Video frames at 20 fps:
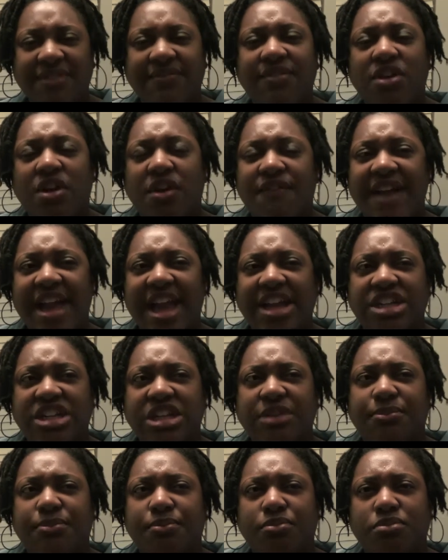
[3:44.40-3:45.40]
even know if I
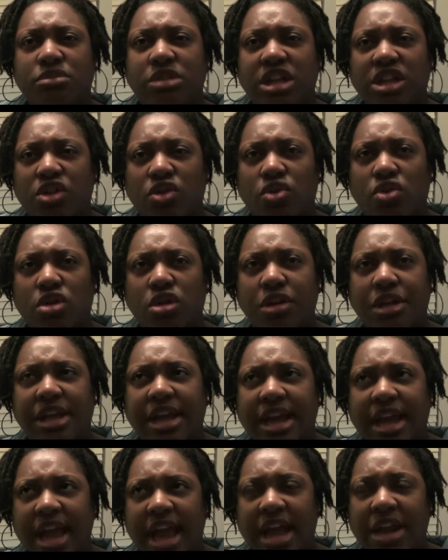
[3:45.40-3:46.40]
actually did the order
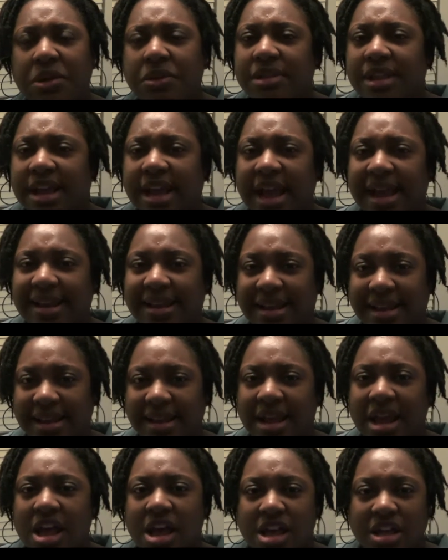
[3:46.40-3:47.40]
yet. I don't think I
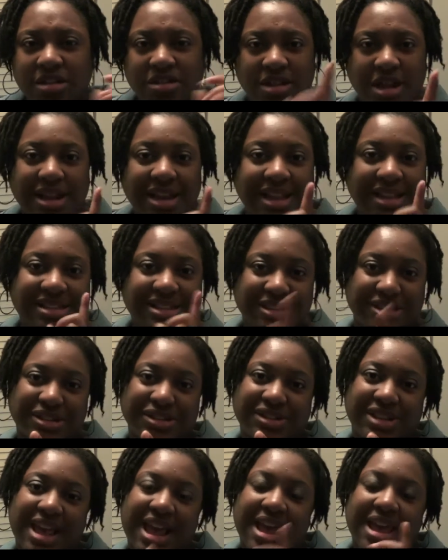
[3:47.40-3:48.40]
did. So I need to
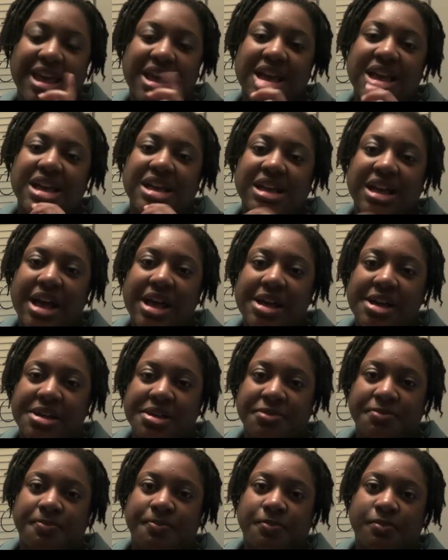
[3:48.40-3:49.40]
do that
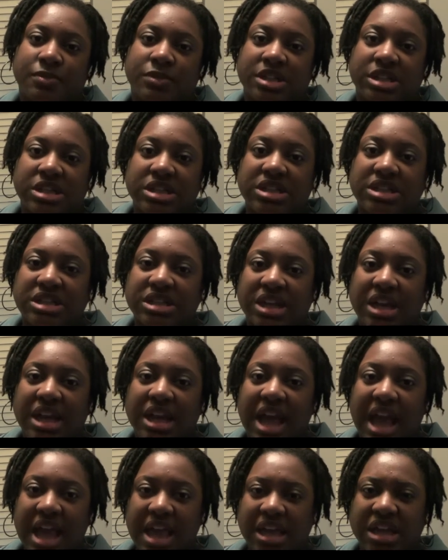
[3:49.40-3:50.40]
um, to
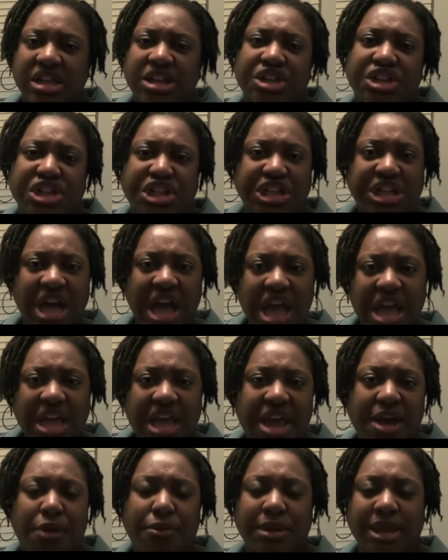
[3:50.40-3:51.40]

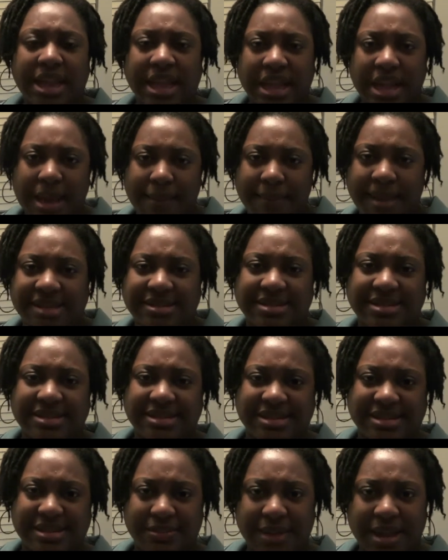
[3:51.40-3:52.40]
help clean up my
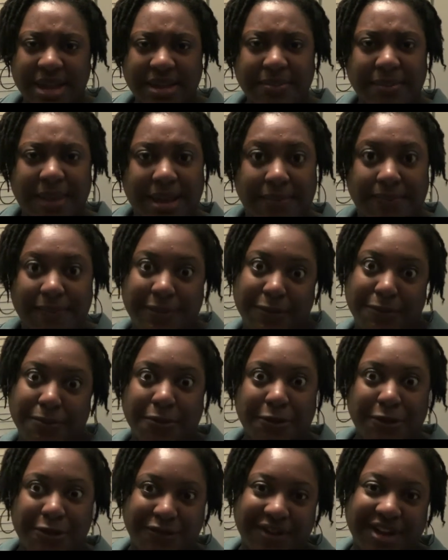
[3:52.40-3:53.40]
system and make me
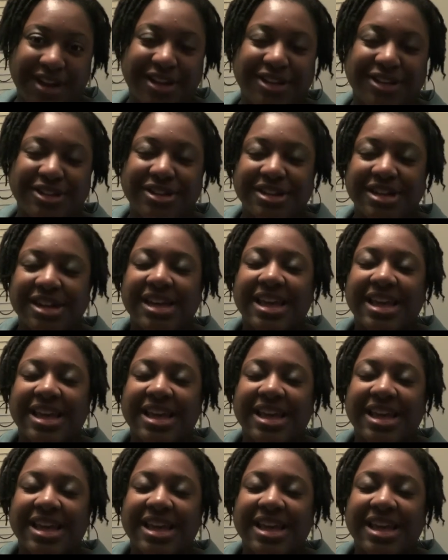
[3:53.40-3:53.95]
more regular.